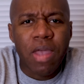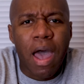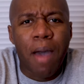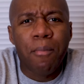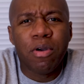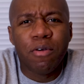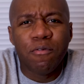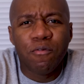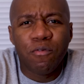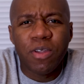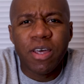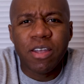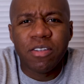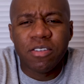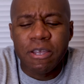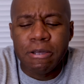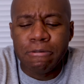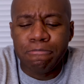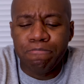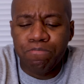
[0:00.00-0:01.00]
I'm
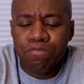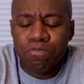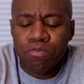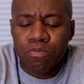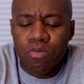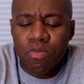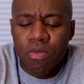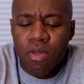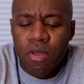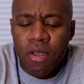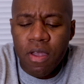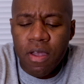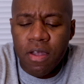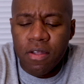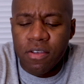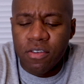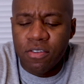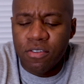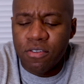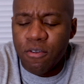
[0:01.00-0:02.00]
conflicted.
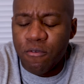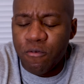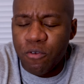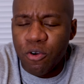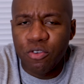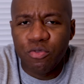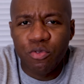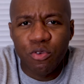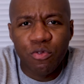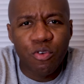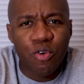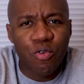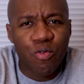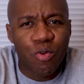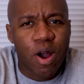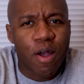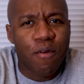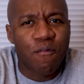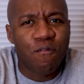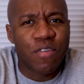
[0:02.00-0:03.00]
This is the first review
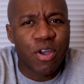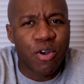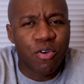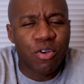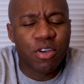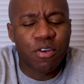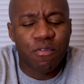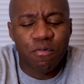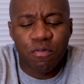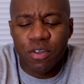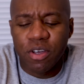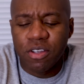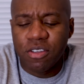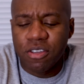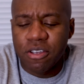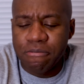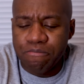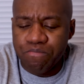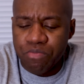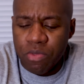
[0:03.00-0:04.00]
where I'm very
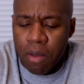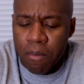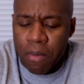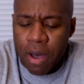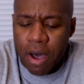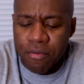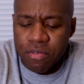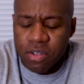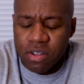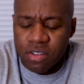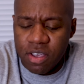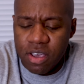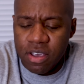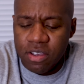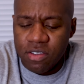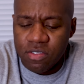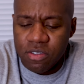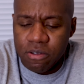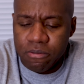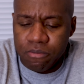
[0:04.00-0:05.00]
conflicted about the
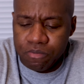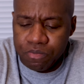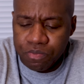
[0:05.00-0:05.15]
taste.